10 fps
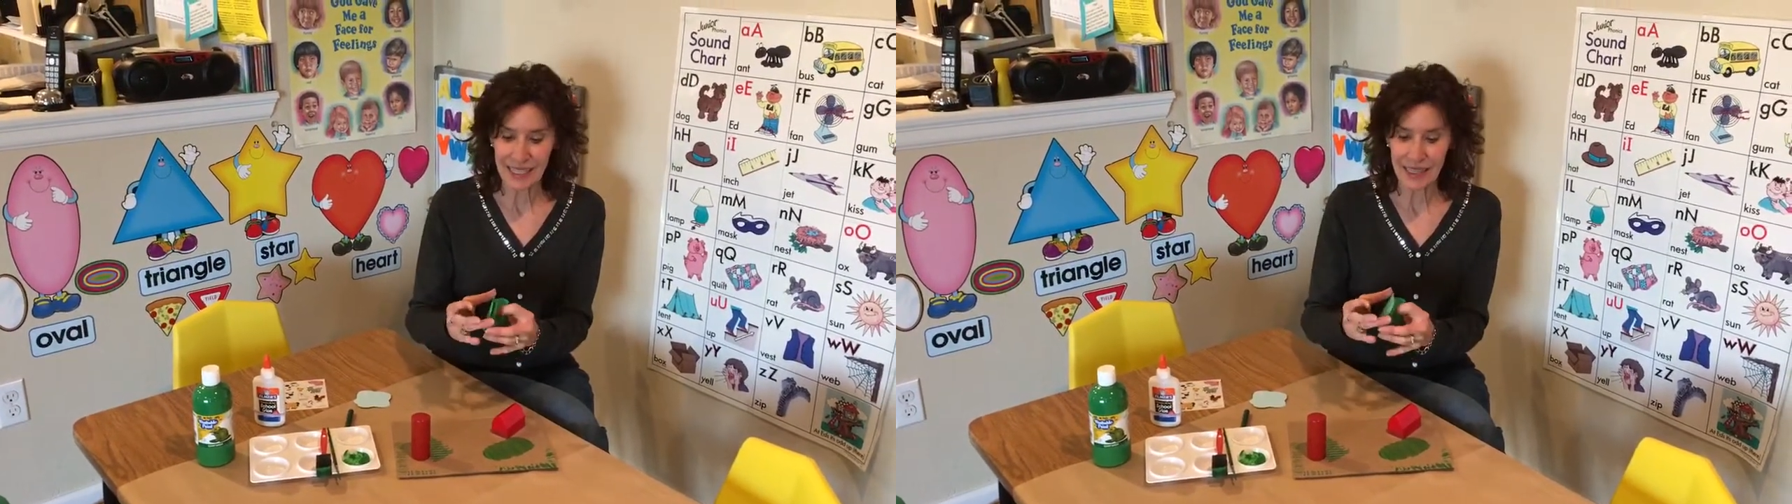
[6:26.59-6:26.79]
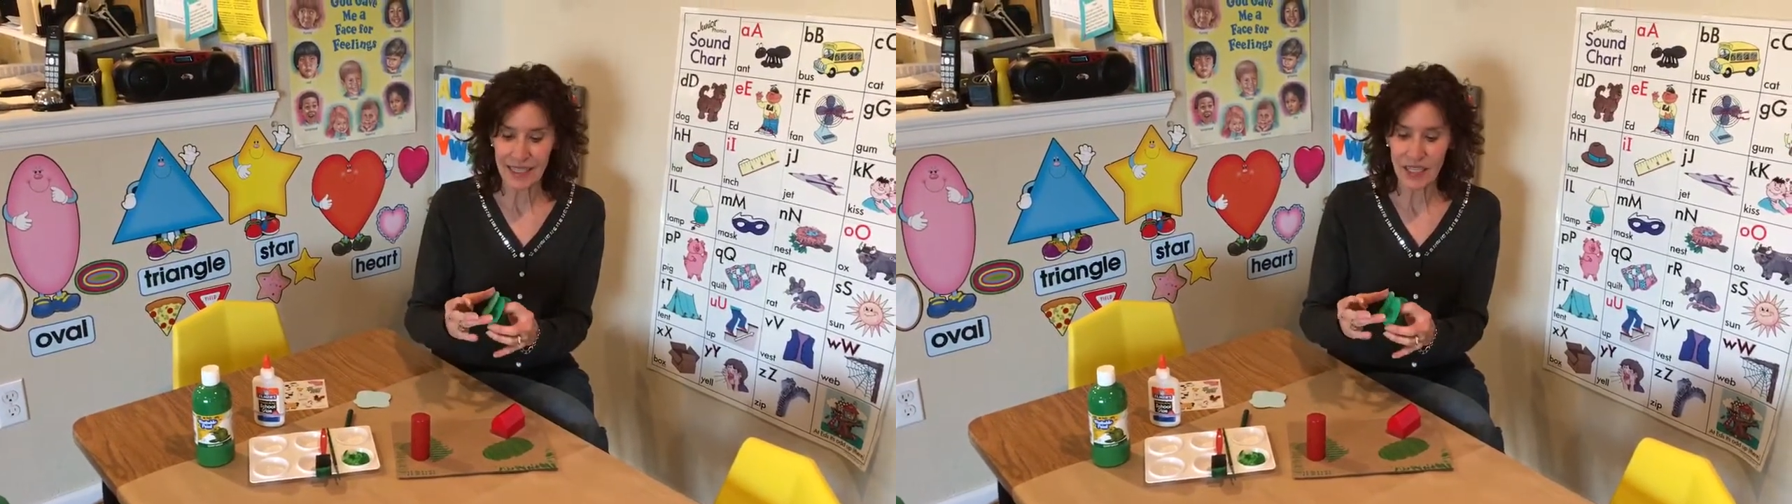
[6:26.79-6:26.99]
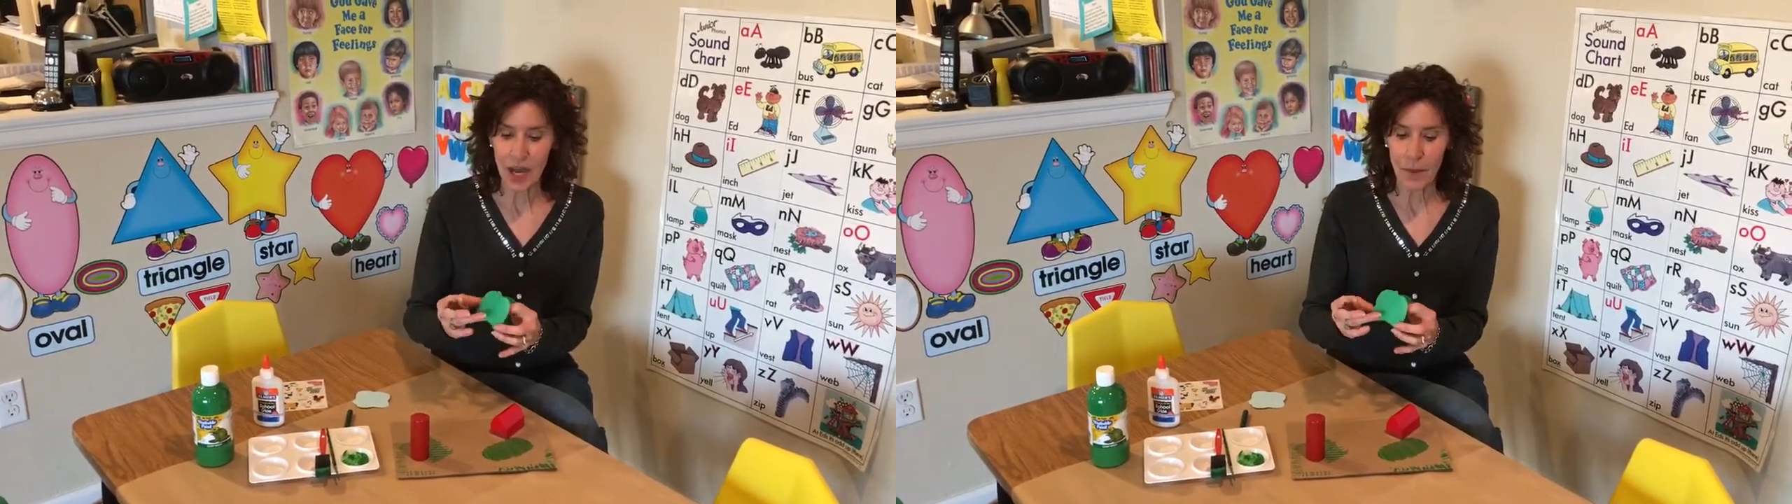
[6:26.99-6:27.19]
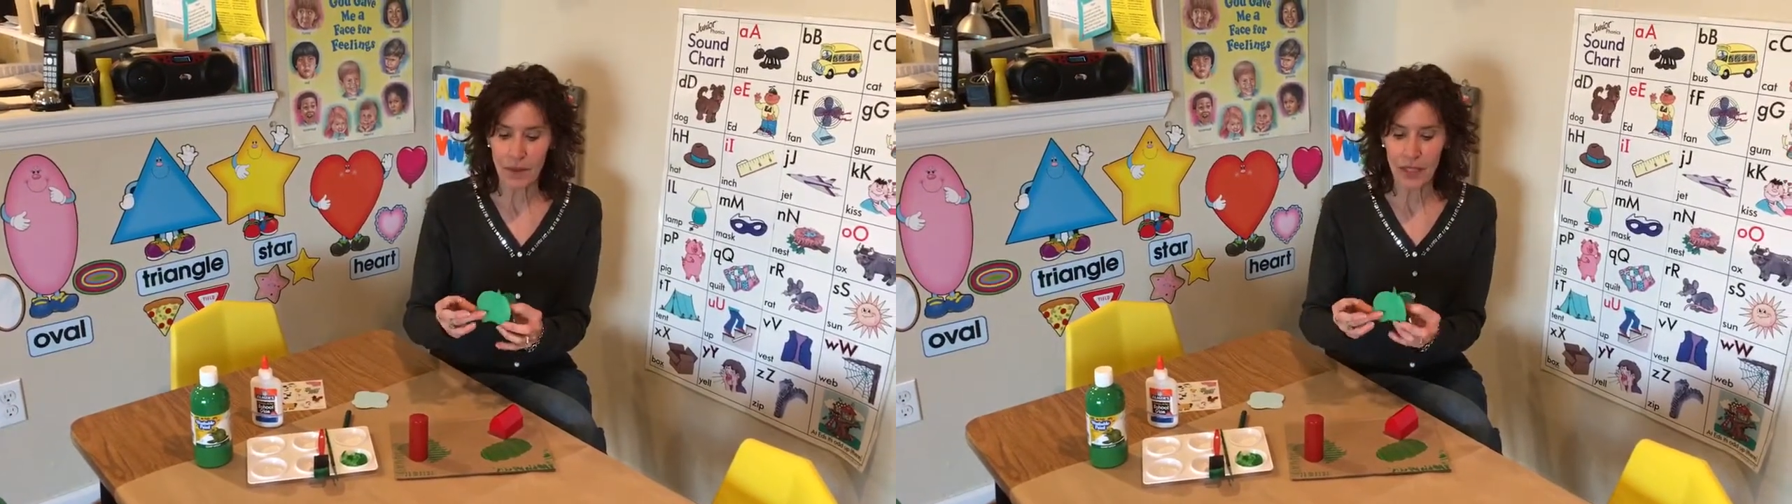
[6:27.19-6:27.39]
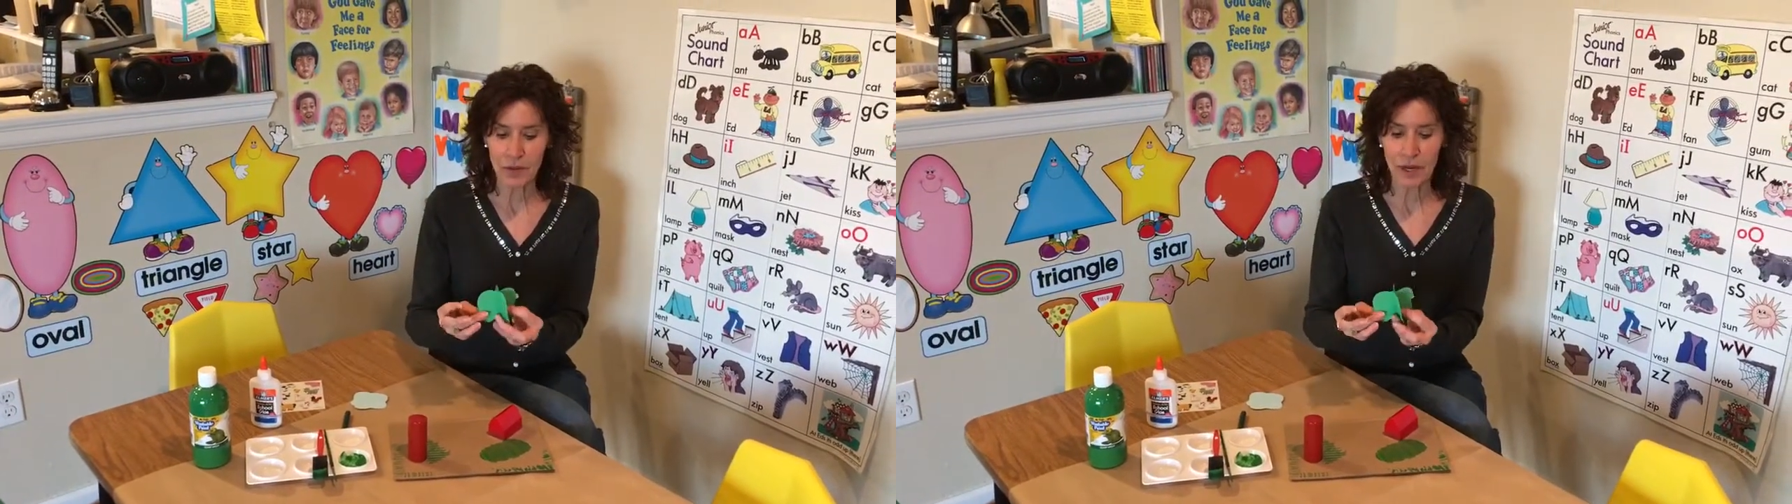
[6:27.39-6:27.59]
the top of
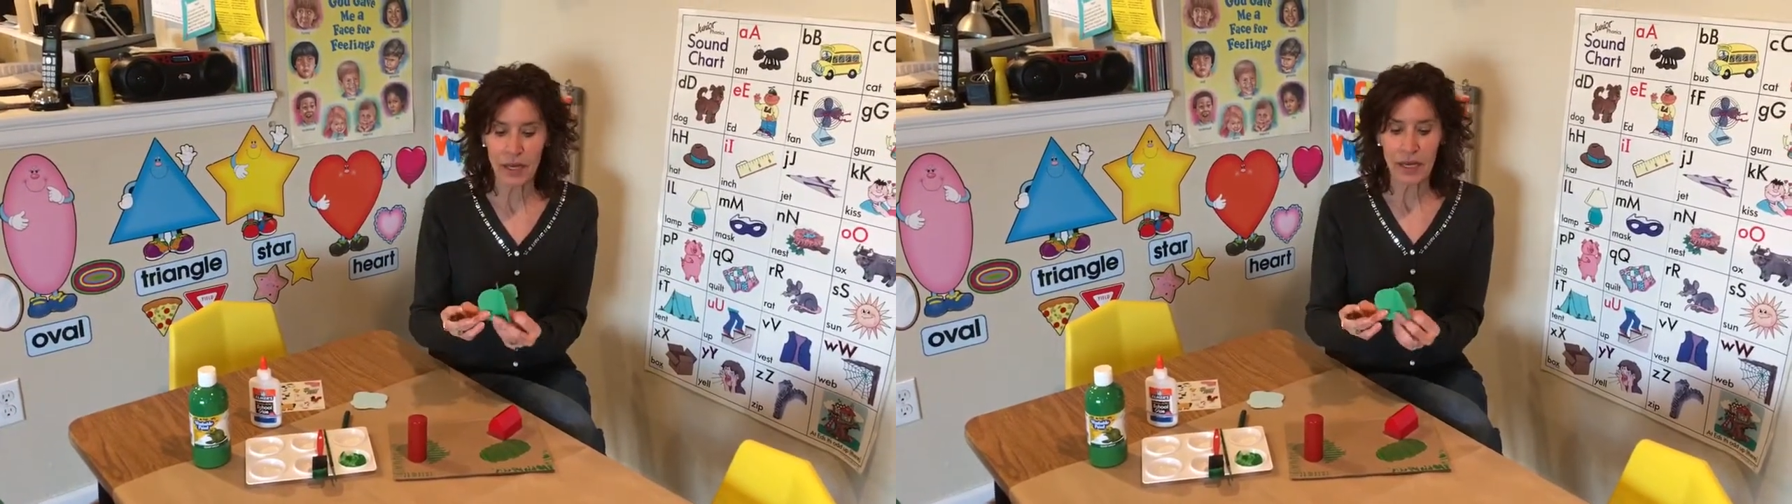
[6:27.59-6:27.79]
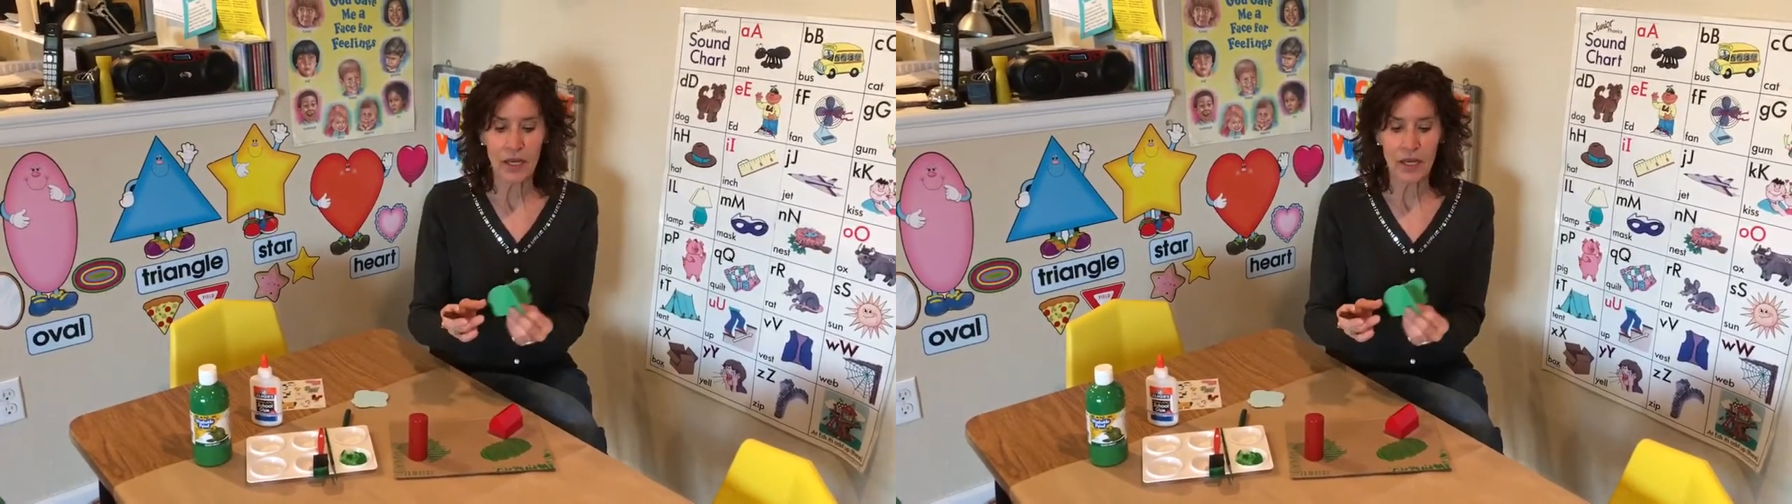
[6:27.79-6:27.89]
the tree,